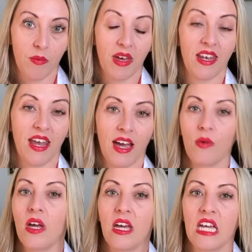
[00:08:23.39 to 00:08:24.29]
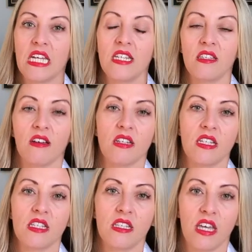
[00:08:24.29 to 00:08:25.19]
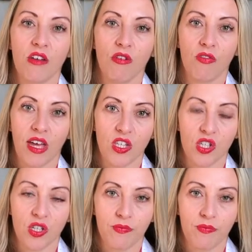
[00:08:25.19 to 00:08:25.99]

and now he decided to seek revenge.